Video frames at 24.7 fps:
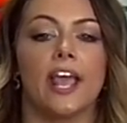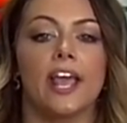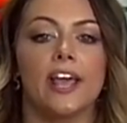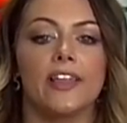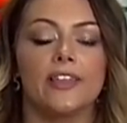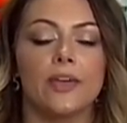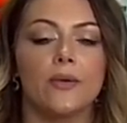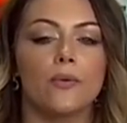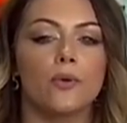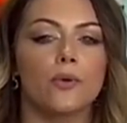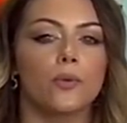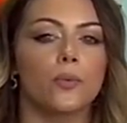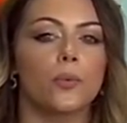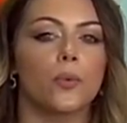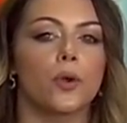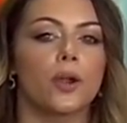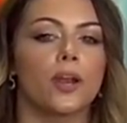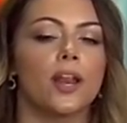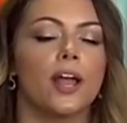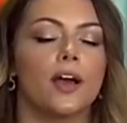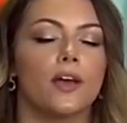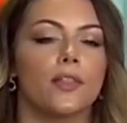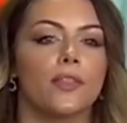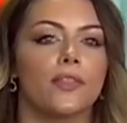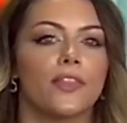and they were
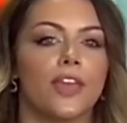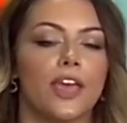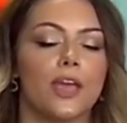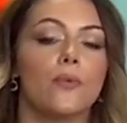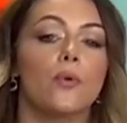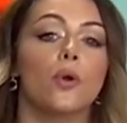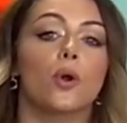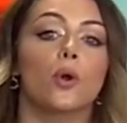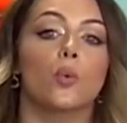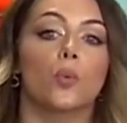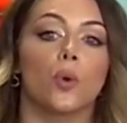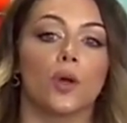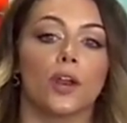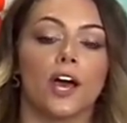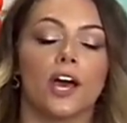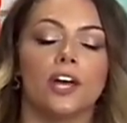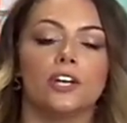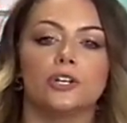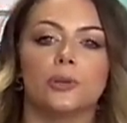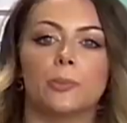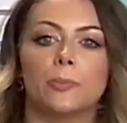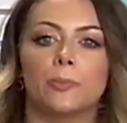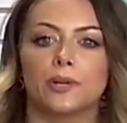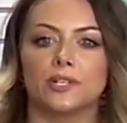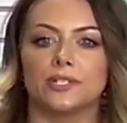
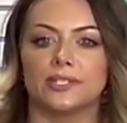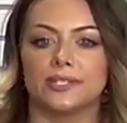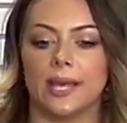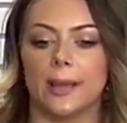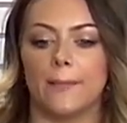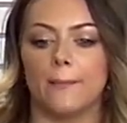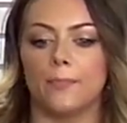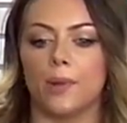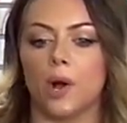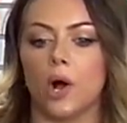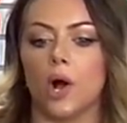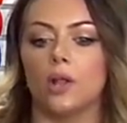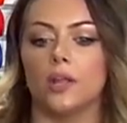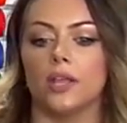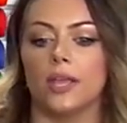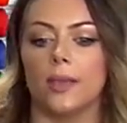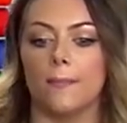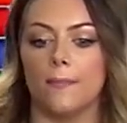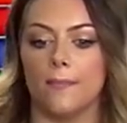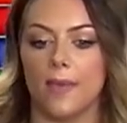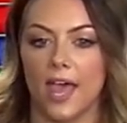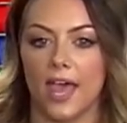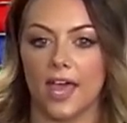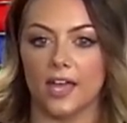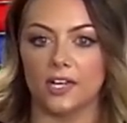100% poly
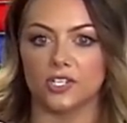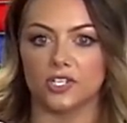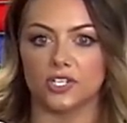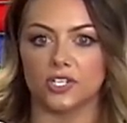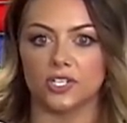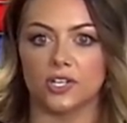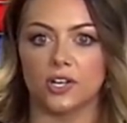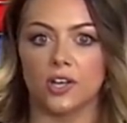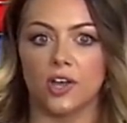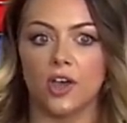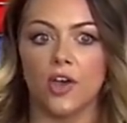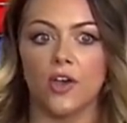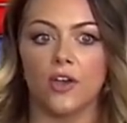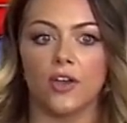mesh.